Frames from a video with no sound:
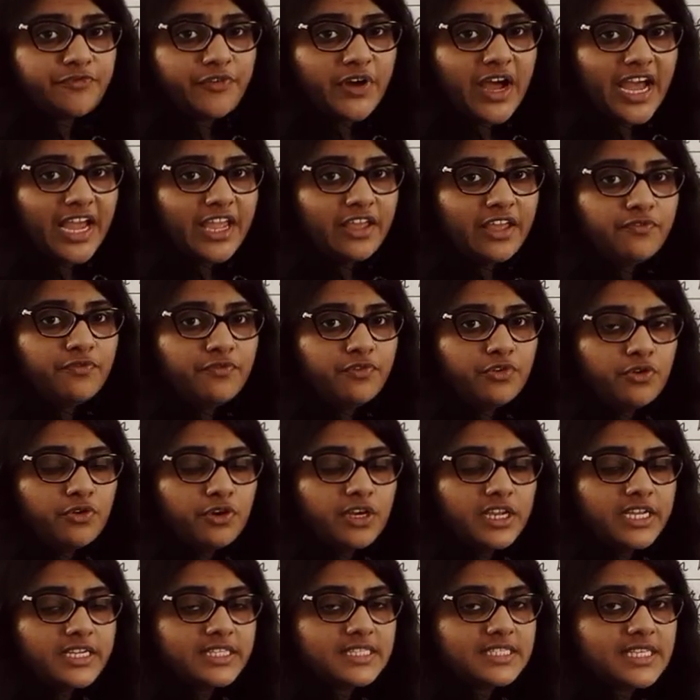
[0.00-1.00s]
5
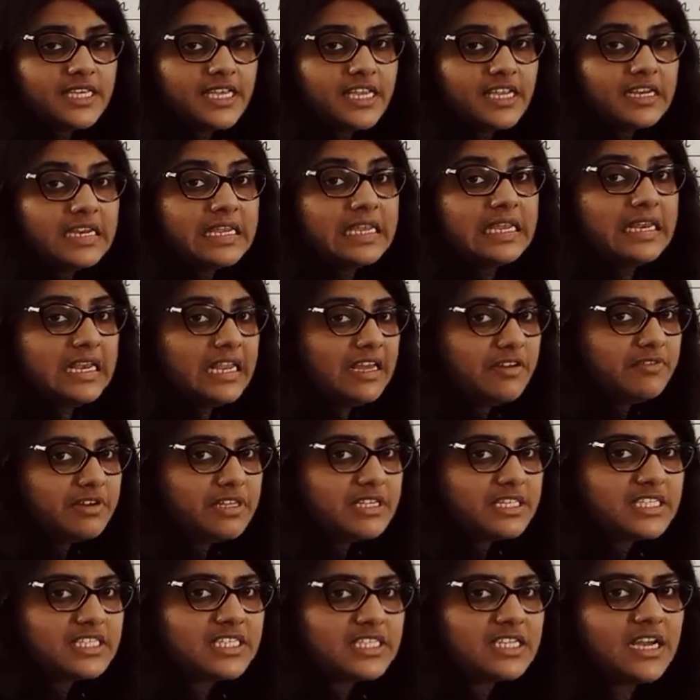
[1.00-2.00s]
units in
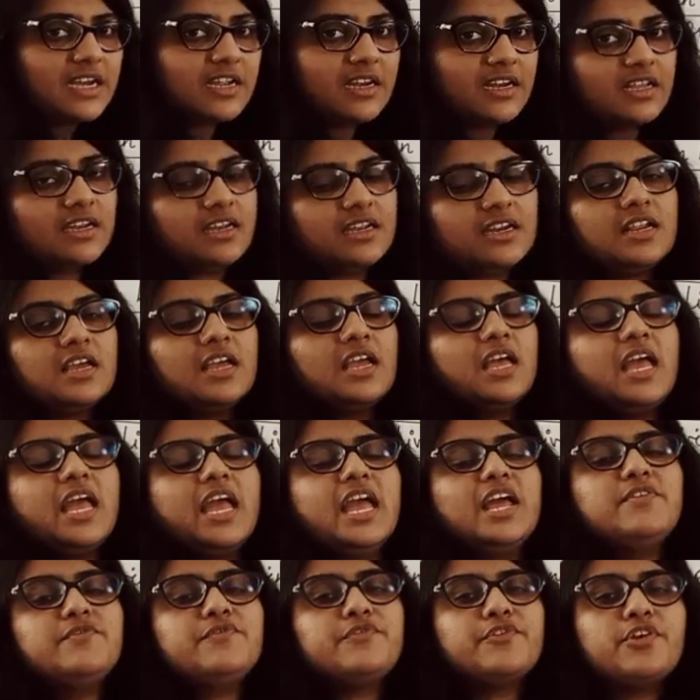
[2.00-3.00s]
11th standard,
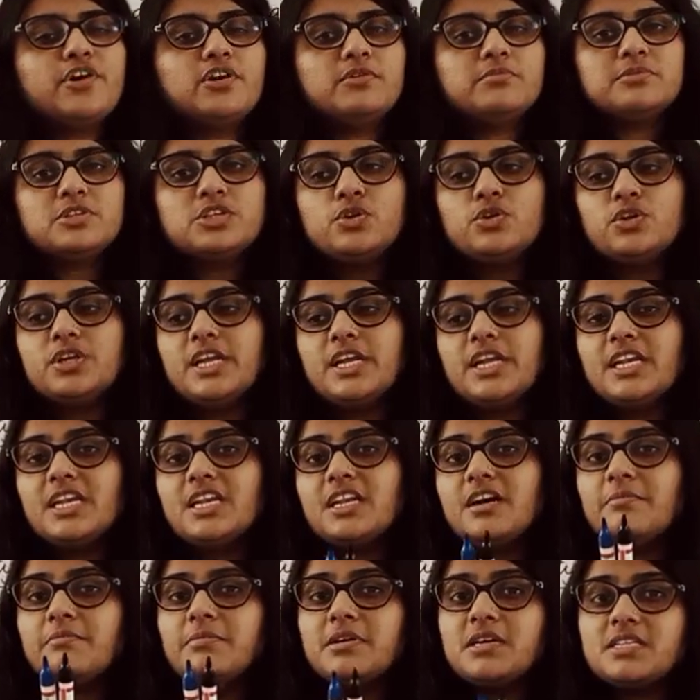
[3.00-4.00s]
and from unit
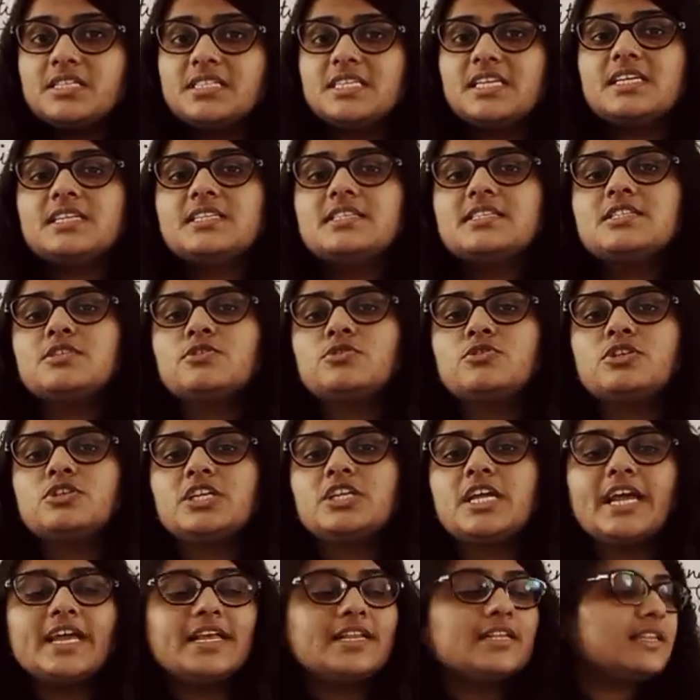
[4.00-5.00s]
number 6 to
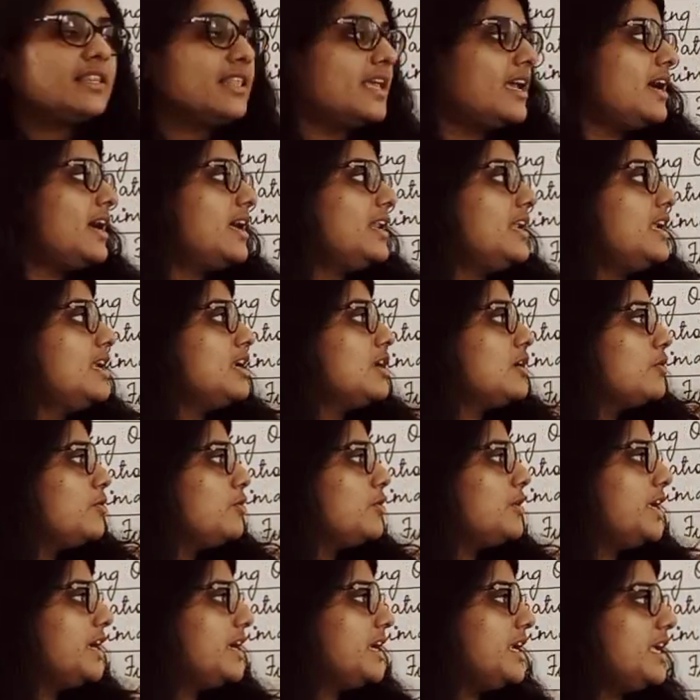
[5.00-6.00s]
10 they are
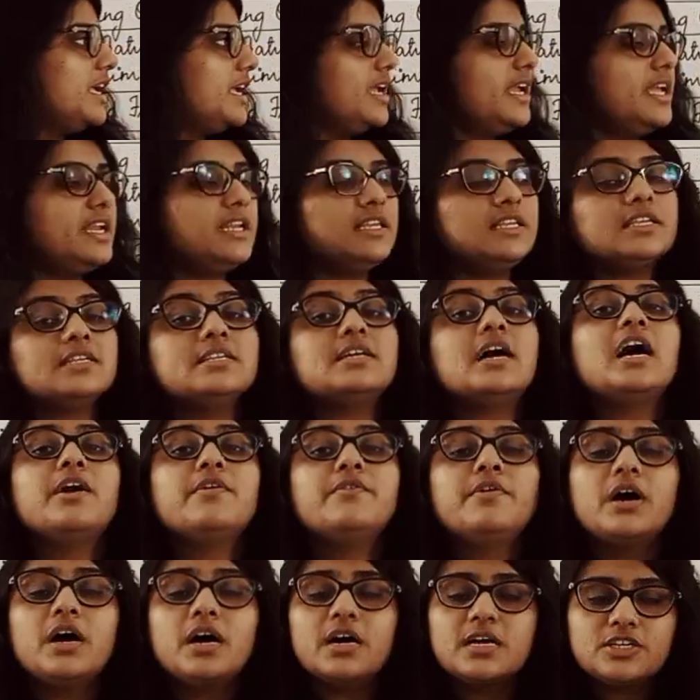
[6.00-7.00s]
included in
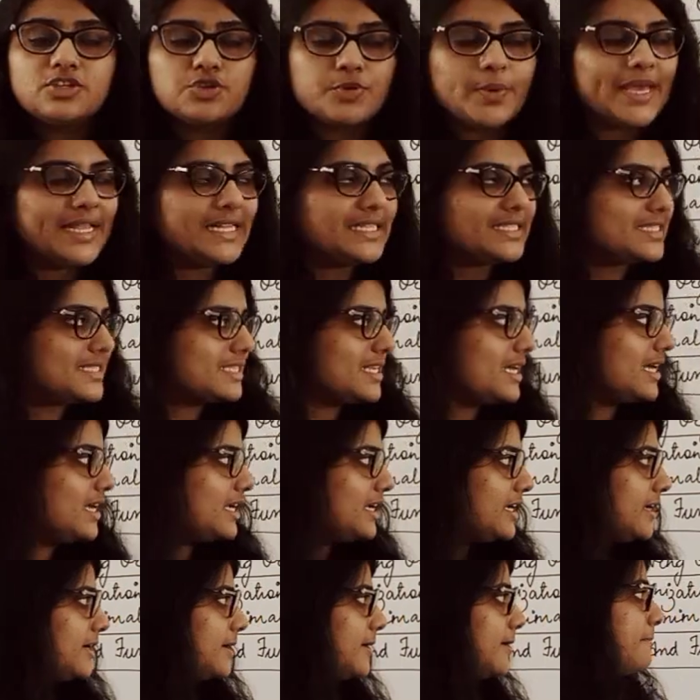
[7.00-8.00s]
12th
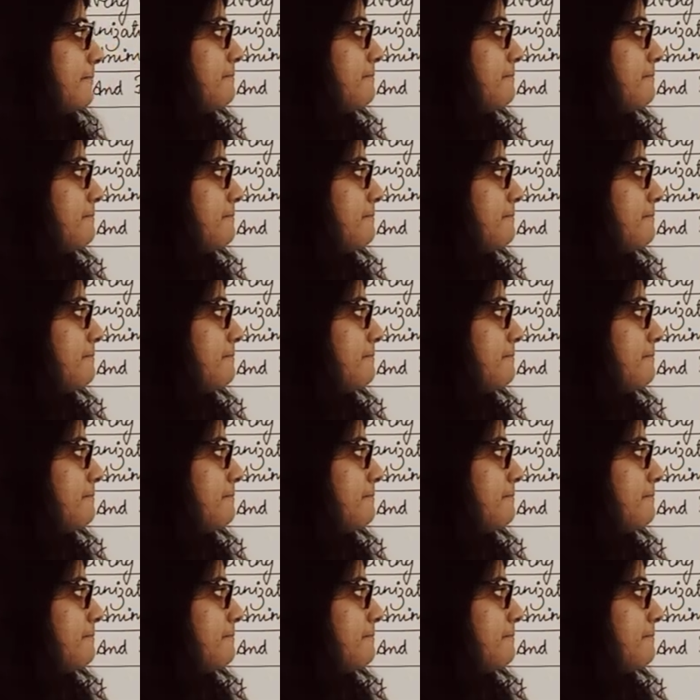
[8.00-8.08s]
standard.